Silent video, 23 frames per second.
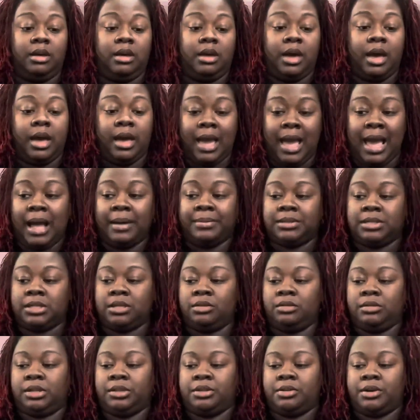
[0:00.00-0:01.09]
I
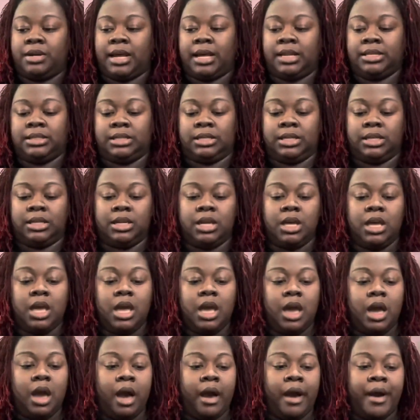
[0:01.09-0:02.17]
absolutely thought I did.
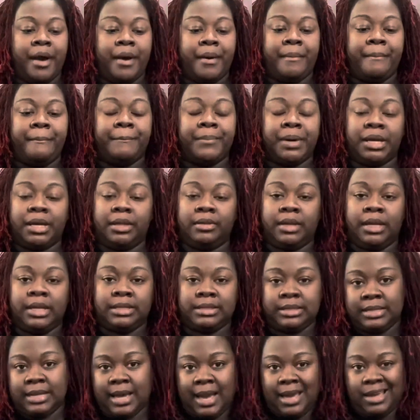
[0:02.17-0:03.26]
But it's
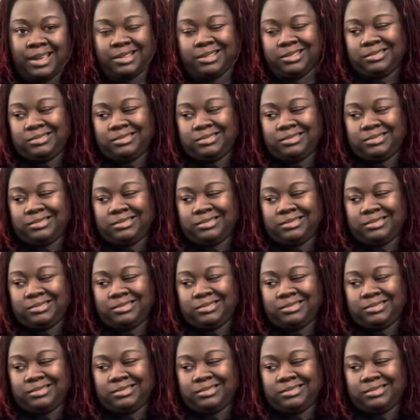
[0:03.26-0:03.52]
not